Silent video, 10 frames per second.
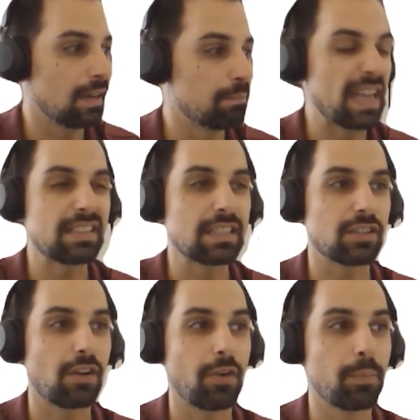
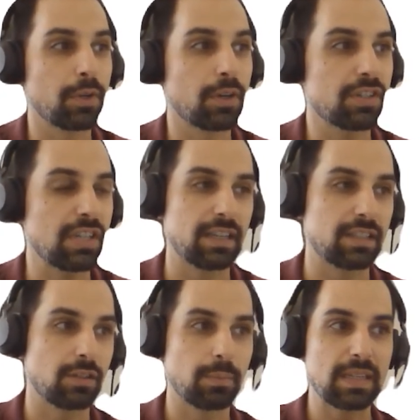basics of computer
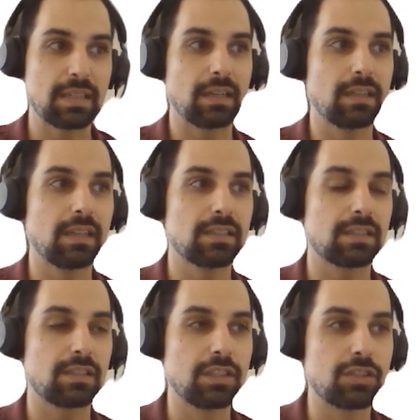science. So basically,
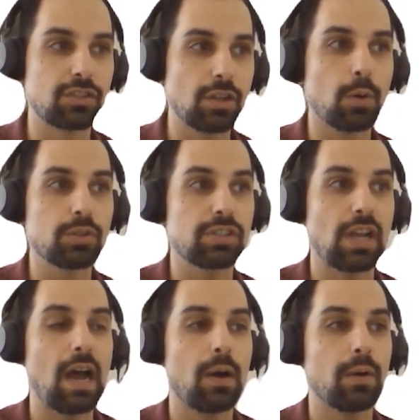this shows
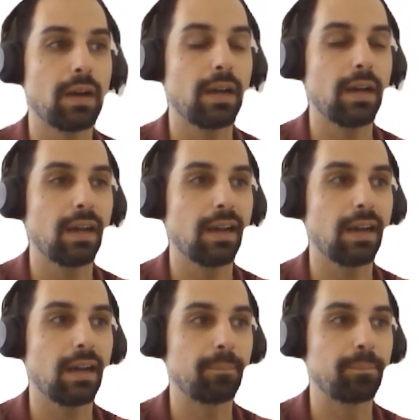how
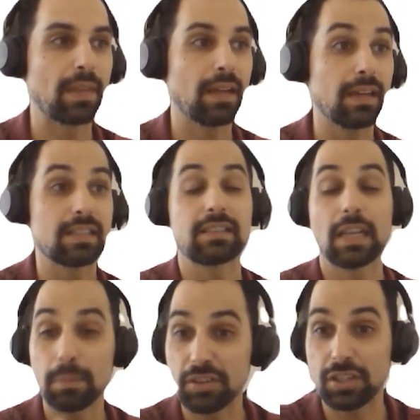a
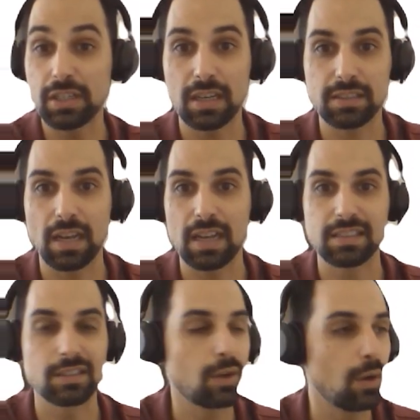state machine, as
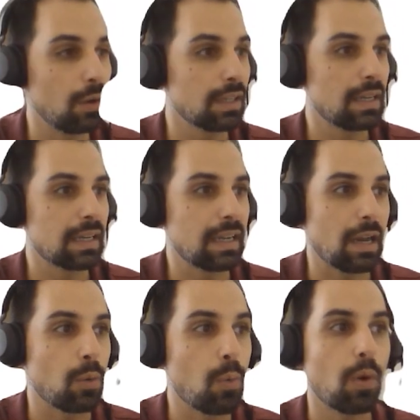it's called,
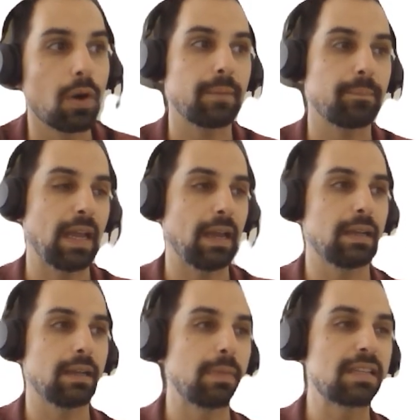can work.
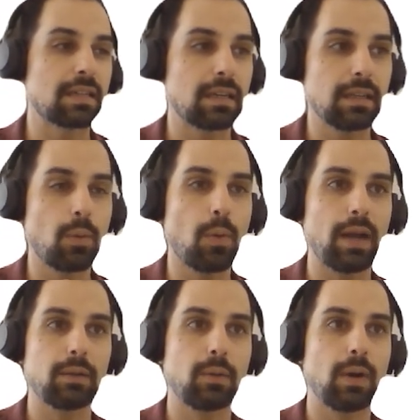And basically
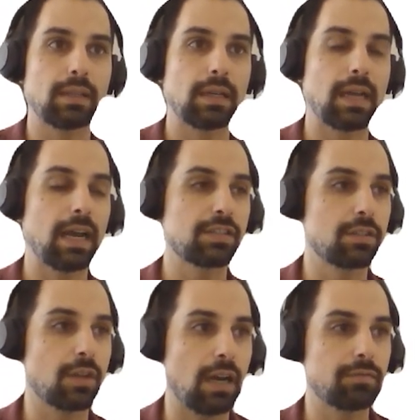what
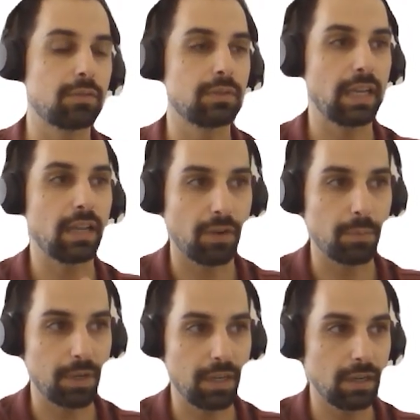guys you have to take
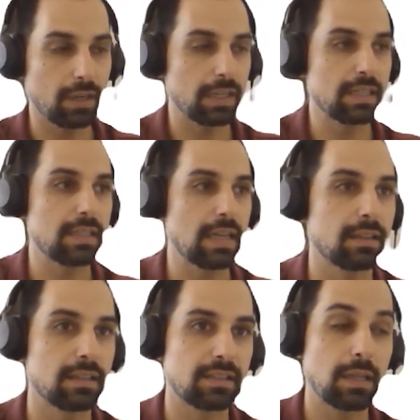from here is
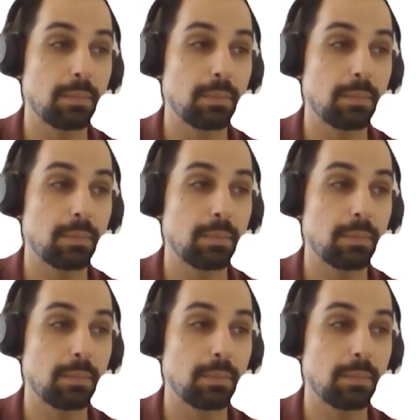that the state